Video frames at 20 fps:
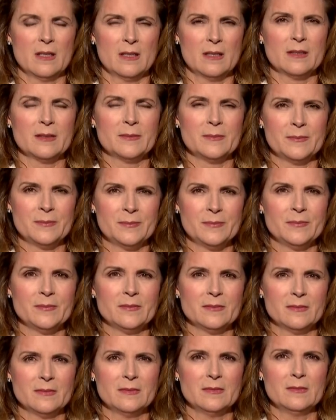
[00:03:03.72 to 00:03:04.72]

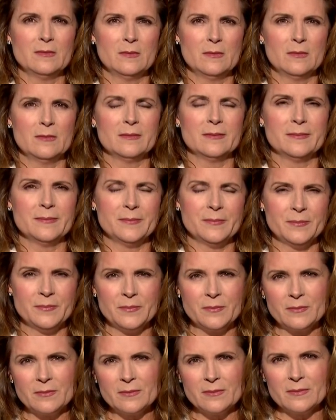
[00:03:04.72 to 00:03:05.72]

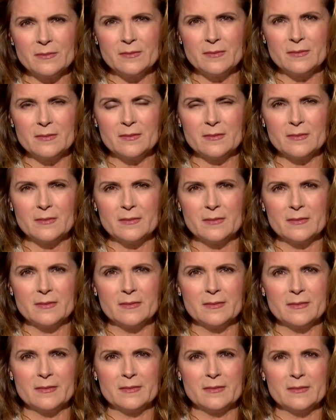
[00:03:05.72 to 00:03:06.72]

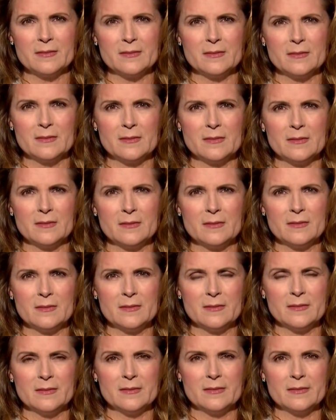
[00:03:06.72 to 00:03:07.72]

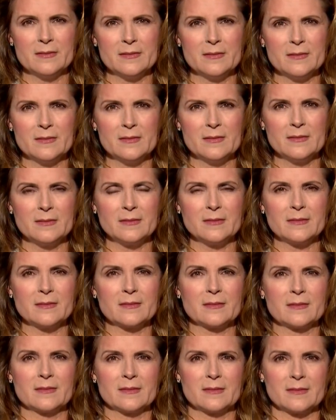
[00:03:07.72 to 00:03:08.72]

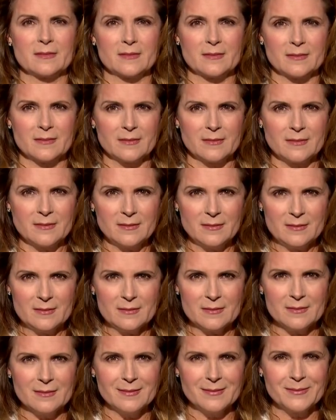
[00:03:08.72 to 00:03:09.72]

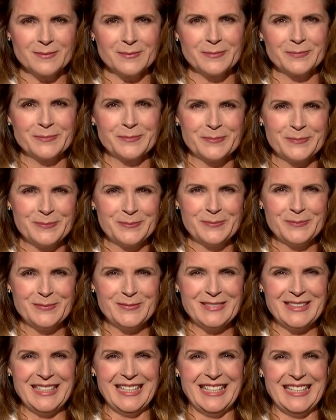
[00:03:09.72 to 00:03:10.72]
This person isn't speaking.